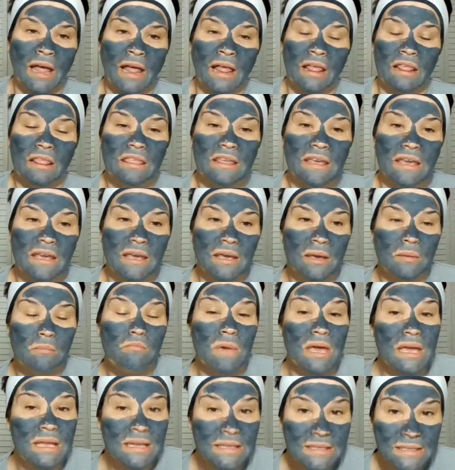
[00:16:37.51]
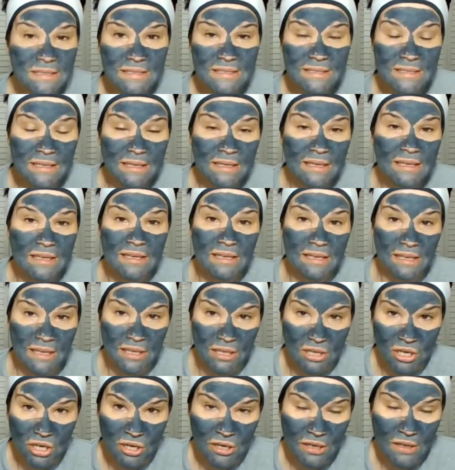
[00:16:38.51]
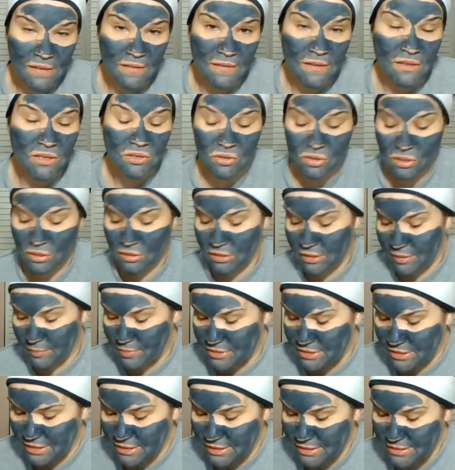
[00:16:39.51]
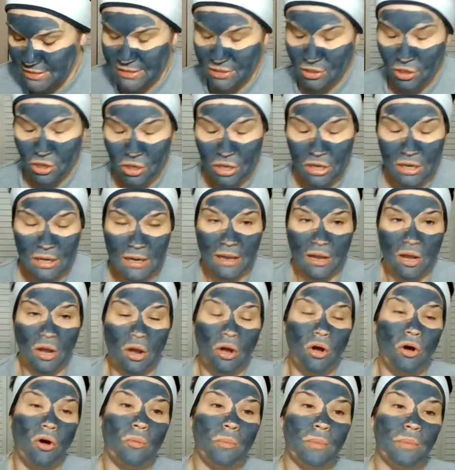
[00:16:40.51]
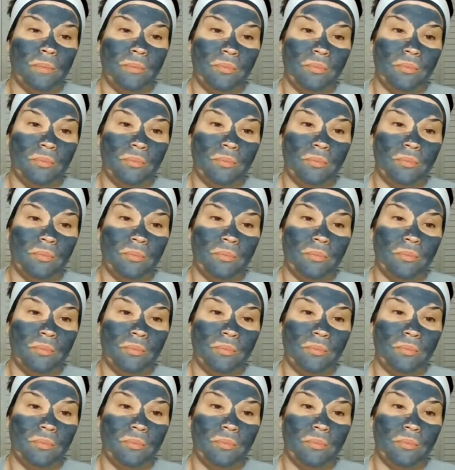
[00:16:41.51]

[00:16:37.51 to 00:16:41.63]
The mints in here and the eucalyptus are going to help